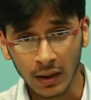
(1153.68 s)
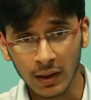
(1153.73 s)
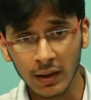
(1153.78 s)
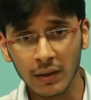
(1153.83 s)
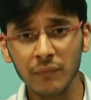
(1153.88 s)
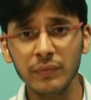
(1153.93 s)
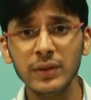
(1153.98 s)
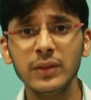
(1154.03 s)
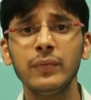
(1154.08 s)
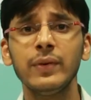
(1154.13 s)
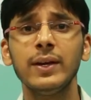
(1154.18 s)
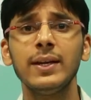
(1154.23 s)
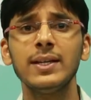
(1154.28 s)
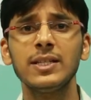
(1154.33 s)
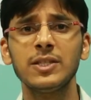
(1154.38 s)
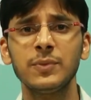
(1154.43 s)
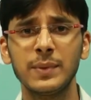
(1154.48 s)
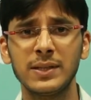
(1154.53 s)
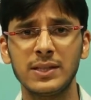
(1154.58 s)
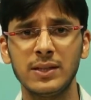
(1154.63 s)
come with
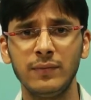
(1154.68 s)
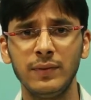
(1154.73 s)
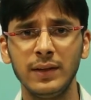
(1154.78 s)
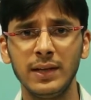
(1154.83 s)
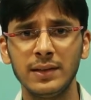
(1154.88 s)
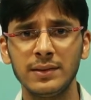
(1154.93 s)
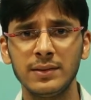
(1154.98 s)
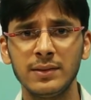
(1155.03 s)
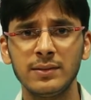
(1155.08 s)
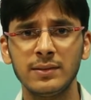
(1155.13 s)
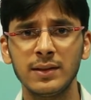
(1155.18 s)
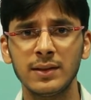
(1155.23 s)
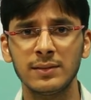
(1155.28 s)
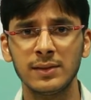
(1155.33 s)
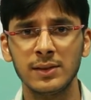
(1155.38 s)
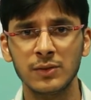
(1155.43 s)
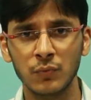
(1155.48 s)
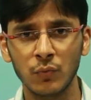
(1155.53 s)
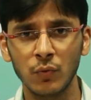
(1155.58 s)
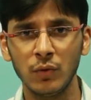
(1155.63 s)
various specifications such
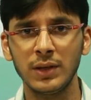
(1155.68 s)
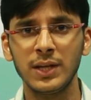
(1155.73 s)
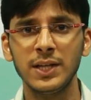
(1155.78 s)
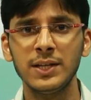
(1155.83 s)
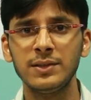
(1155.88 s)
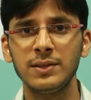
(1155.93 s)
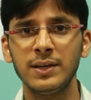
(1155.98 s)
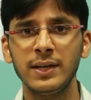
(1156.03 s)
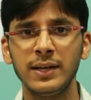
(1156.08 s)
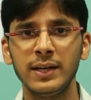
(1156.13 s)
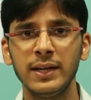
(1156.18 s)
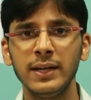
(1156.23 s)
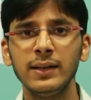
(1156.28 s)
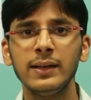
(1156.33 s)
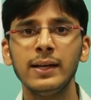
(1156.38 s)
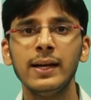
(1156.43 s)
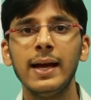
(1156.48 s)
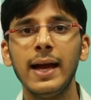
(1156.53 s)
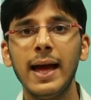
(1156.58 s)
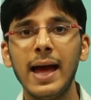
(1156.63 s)
as voltage rating
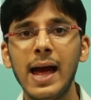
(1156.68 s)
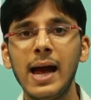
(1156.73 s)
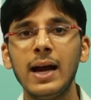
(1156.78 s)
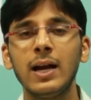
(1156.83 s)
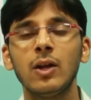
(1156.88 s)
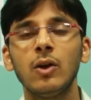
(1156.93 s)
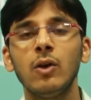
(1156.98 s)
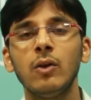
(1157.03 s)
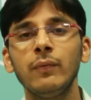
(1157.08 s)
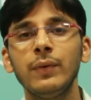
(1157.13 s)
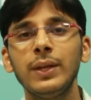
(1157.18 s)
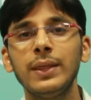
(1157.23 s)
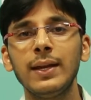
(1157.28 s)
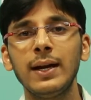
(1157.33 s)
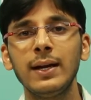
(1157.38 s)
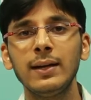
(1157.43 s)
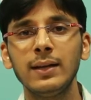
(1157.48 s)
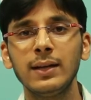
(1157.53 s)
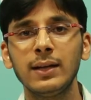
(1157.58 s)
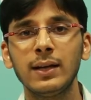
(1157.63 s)
and along with
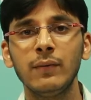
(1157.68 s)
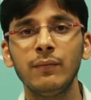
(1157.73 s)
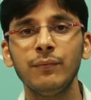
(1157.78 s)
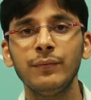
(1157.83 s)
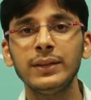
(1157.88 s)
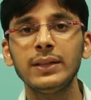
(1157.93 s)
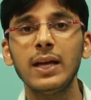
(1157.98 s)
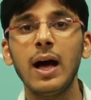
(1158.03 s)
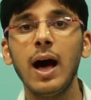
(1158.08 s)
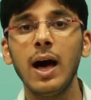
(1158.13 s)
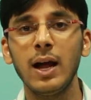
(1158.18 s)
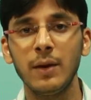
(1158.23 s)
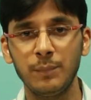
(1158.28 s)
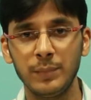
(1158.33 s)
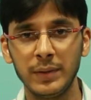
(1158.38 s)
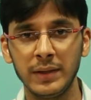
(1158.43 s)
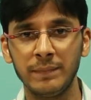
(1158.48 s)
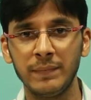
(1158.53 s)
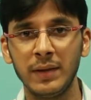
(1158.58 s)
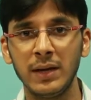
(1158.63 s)
that they come with
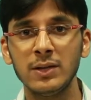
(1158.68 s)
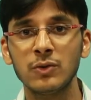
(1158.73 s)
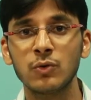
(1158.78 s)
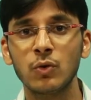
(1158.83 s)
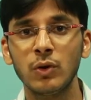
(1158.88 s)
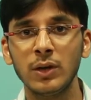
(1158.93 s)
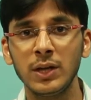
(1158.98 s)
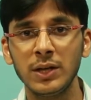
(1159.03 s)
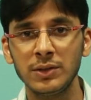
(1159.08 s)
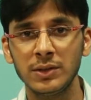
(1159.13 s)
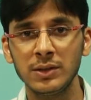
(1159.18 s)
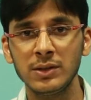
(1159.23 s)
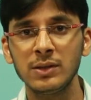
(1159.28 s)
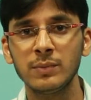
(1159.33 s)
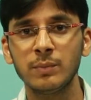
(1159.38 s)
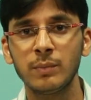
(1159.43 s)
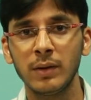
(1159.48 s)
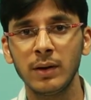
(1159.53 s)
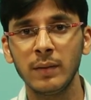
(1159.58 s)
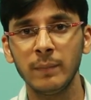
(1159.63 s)
RPM that is
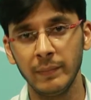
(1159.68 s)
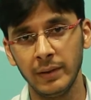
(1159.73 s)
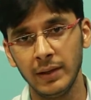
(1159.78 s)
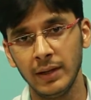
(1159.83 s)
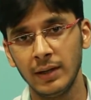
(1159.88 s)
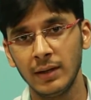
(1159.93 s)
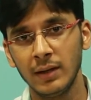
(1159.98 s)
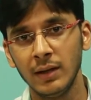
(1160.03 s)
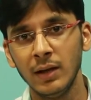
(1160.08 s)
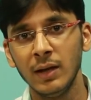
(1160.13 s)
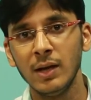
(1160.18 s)
rotations per minute.